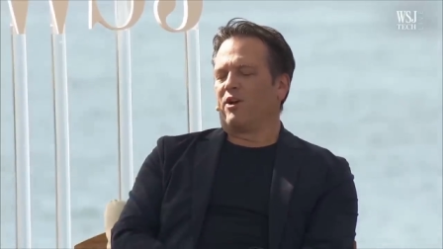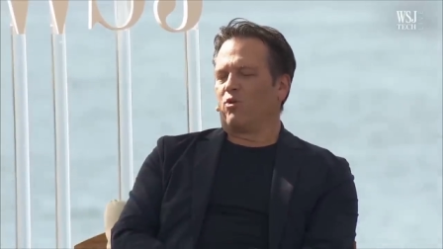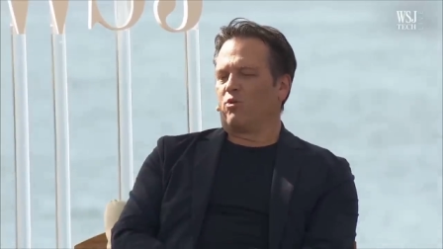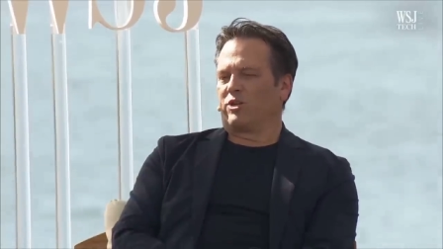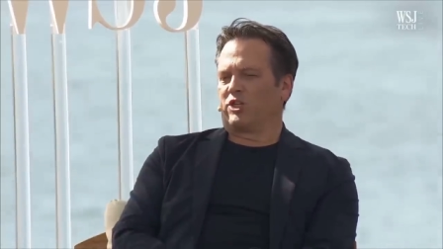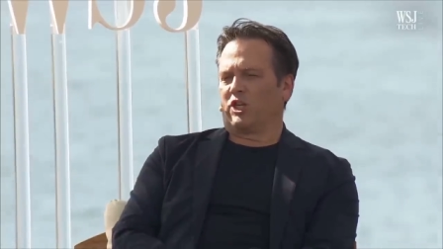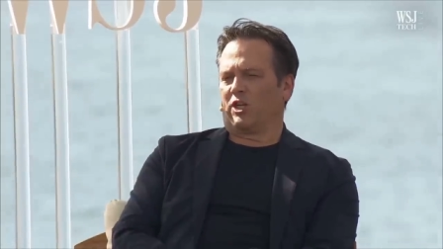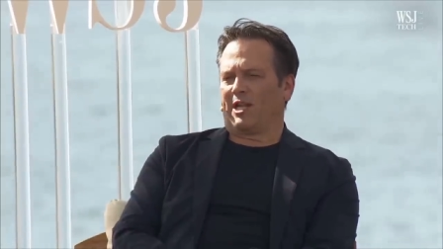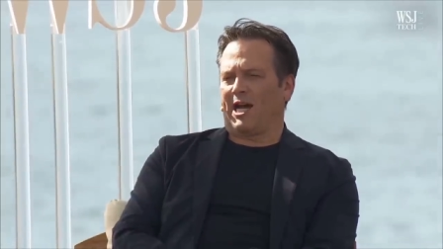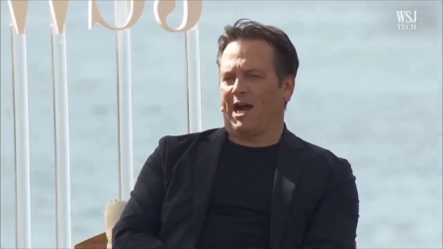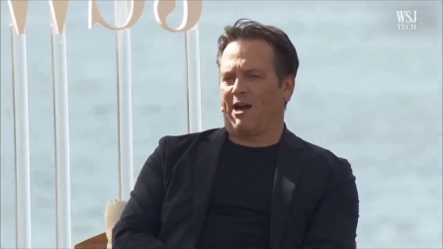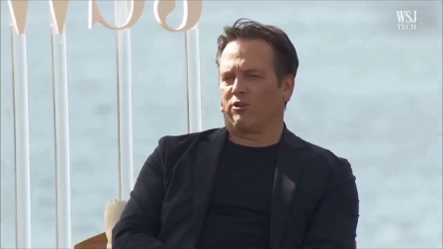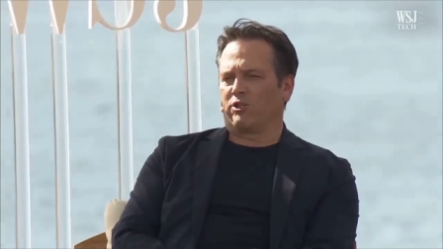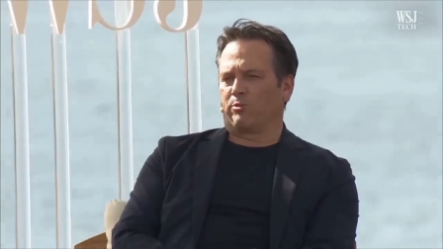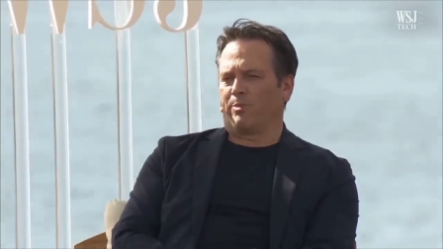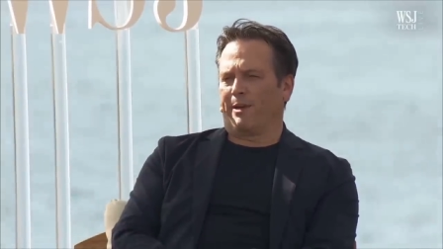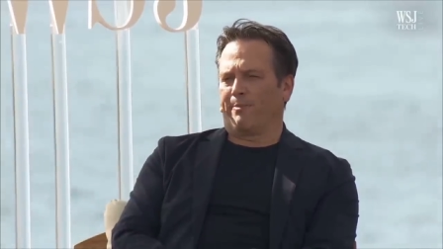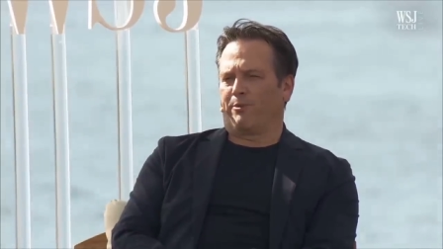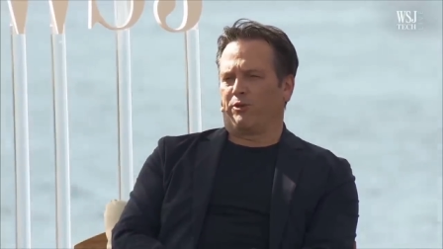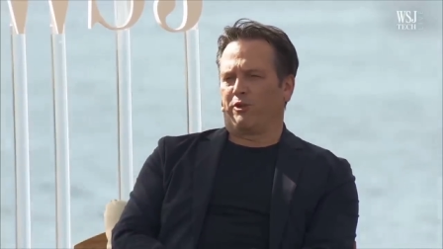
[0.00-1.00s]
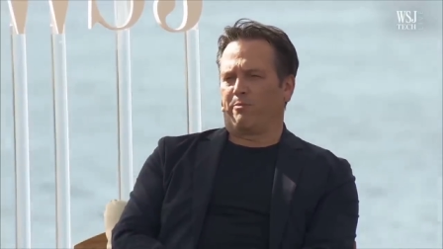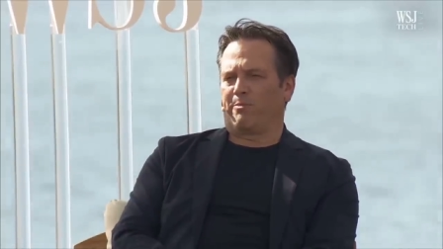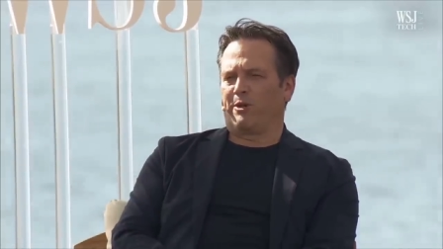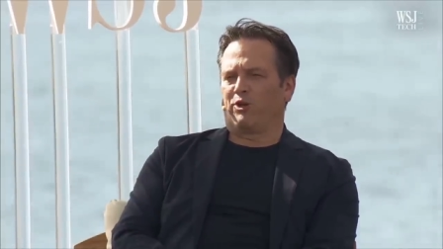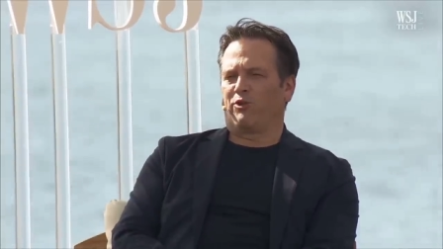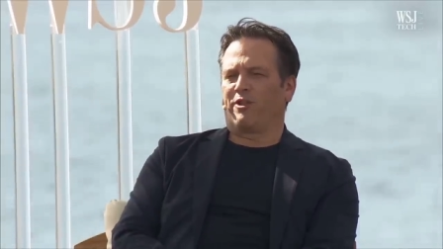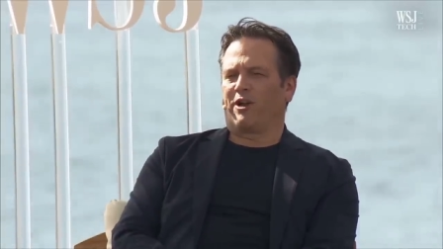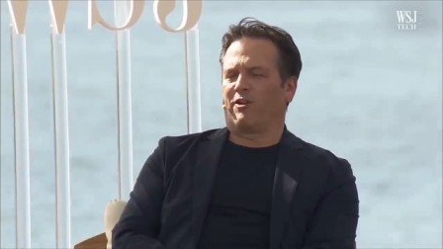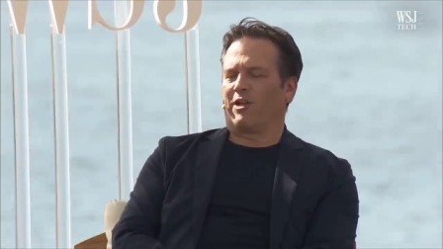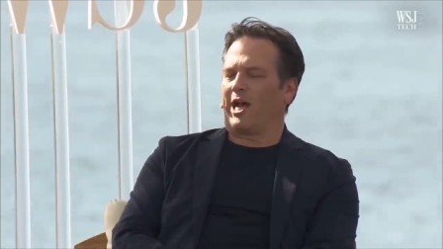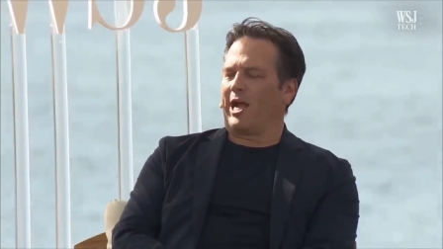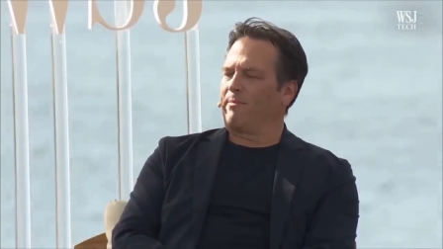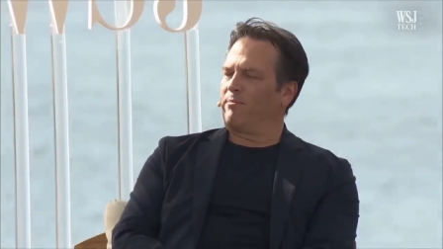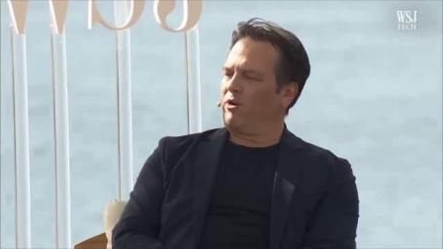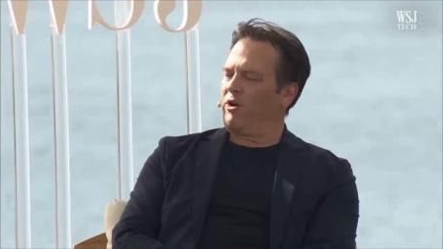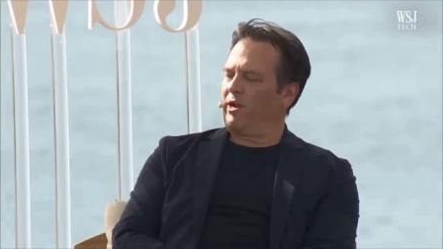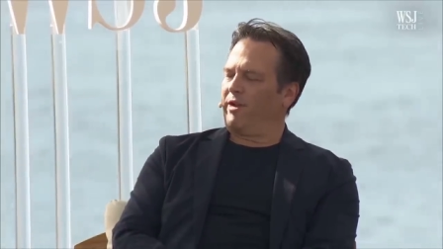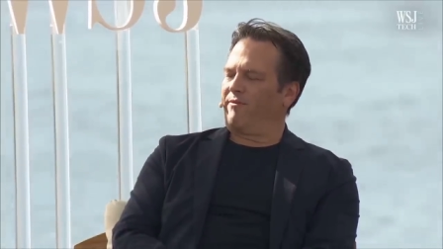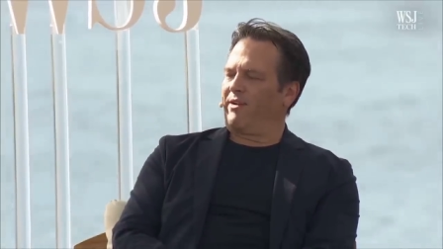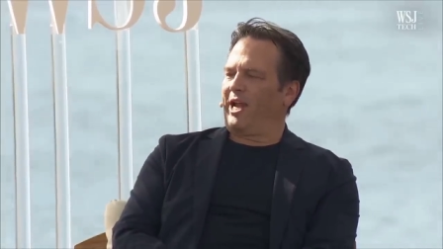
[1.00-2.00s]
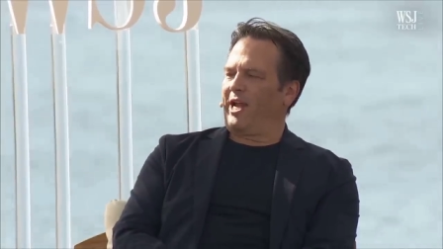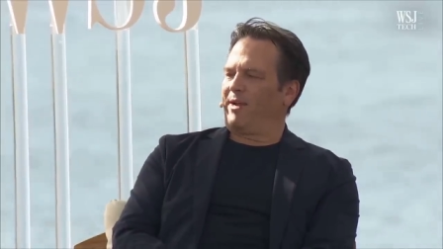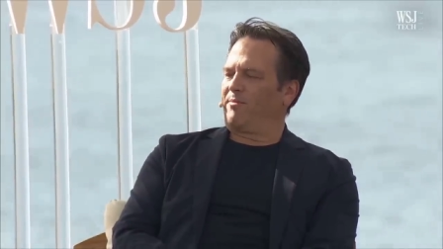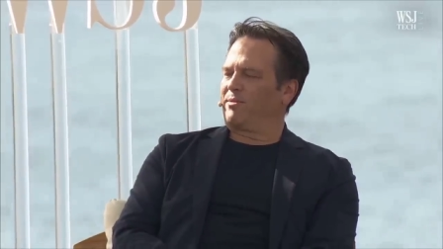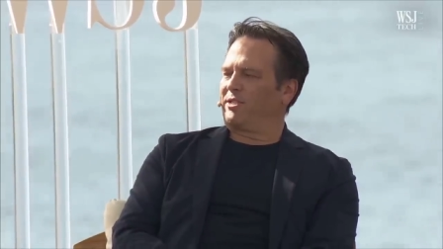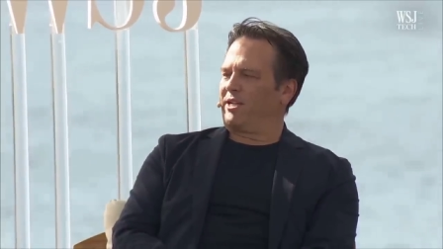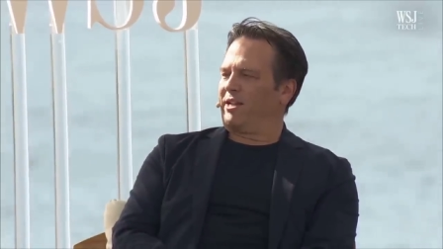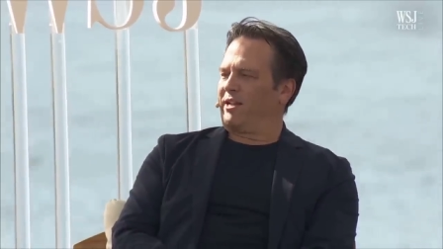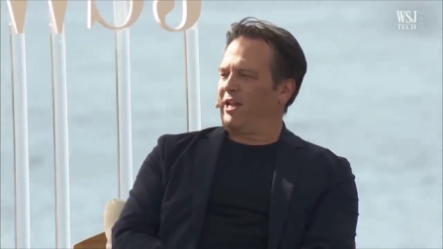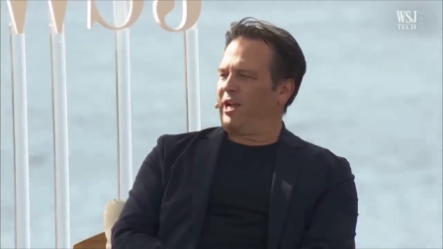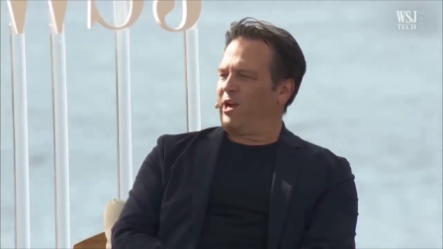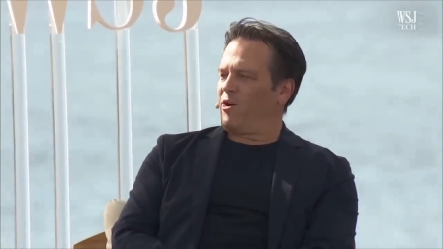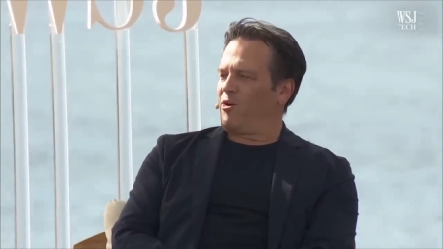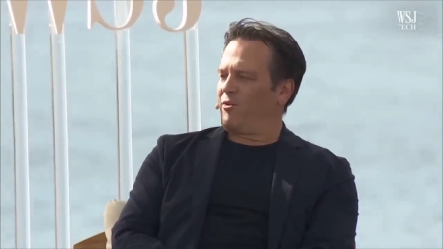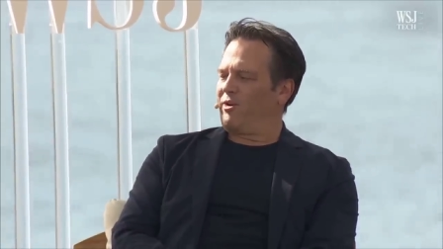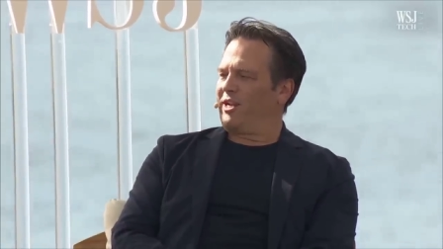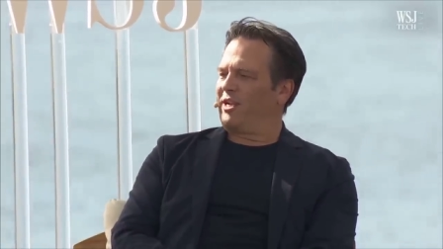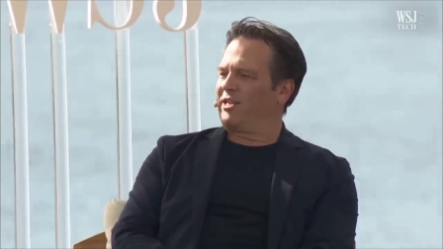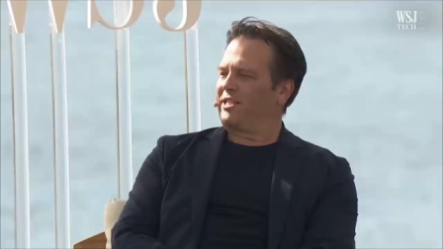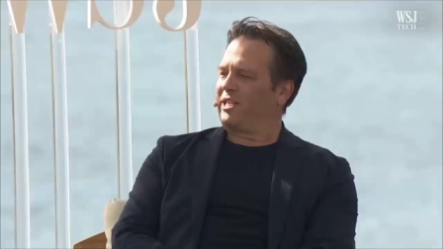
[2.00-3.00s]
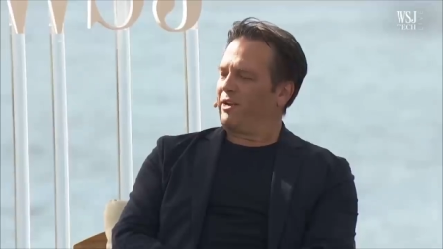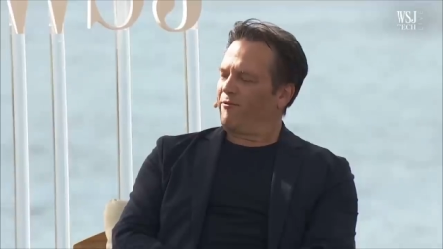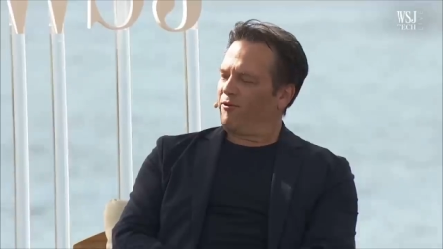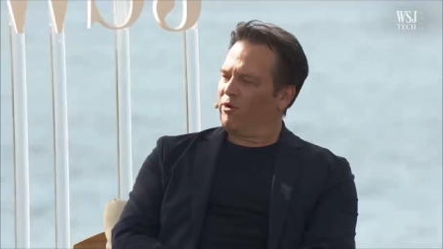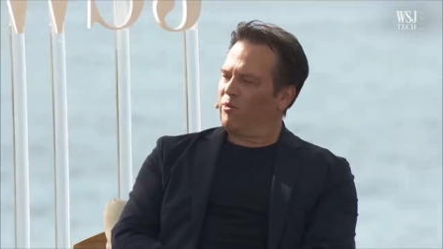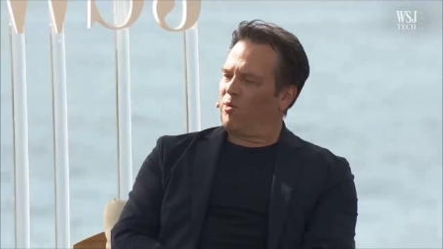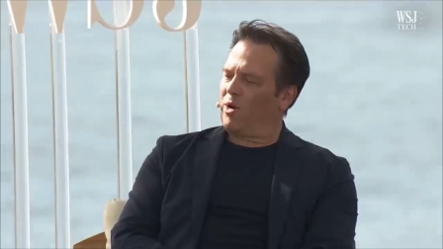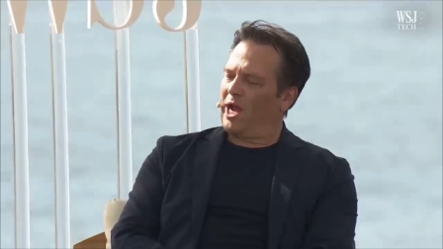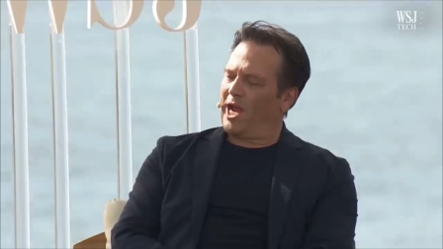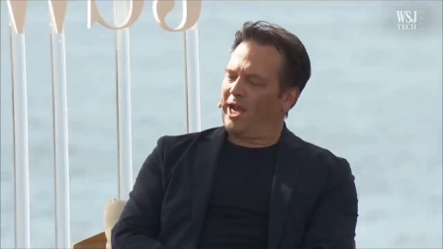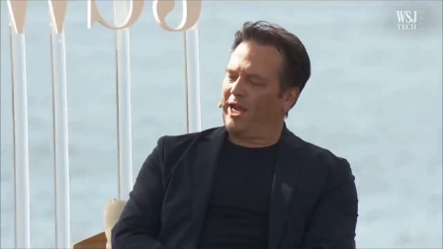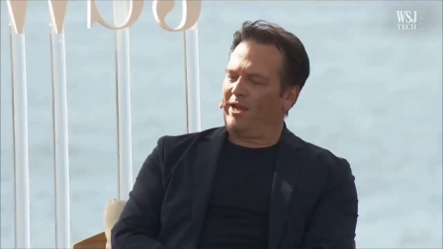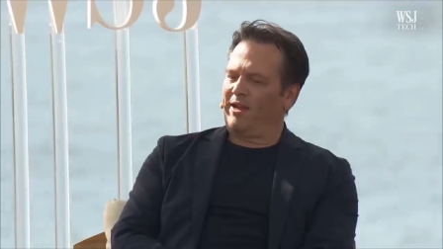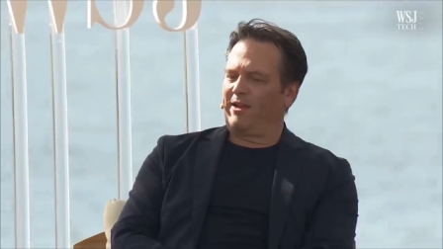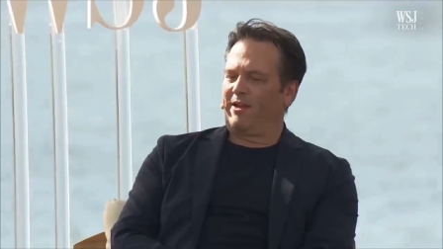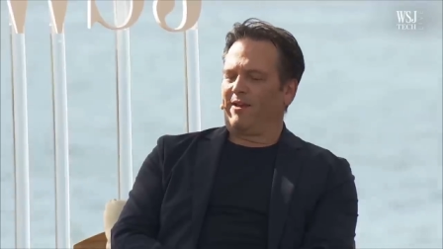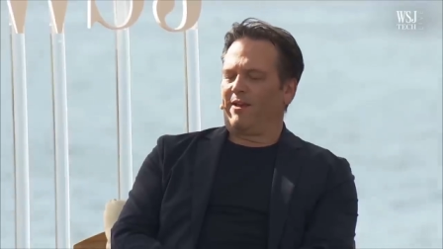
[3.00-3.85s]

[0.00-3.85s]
which allows people to build their library of games that they own in a different way.